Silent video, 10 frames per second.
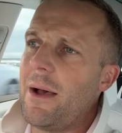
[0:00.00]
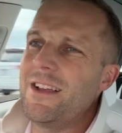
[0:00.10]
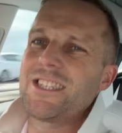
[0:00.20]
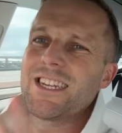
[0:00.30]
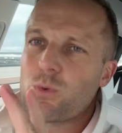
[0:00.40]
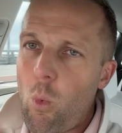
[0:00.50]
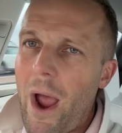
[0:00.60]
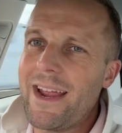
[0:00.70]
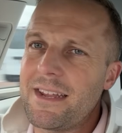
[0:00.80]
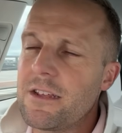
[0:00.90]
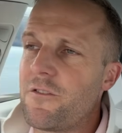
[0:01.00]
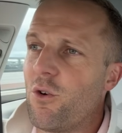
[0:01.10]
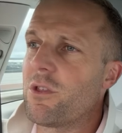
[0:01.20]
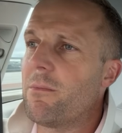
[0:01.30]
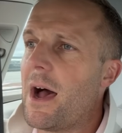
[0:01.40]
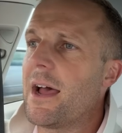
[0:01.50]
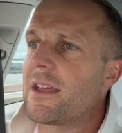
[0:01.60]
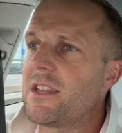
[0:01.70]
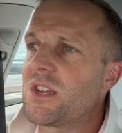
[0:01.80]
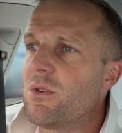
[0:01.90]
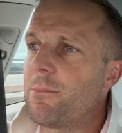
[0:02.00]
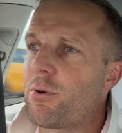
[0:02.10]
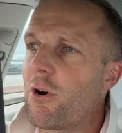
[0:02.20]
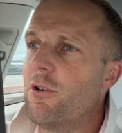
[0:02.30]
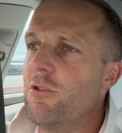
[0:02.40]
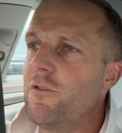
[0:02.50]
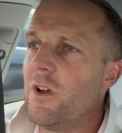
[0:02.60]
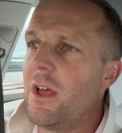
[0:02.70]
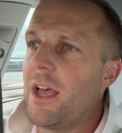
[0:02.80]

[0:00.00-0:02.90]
is just waiting for the market to improve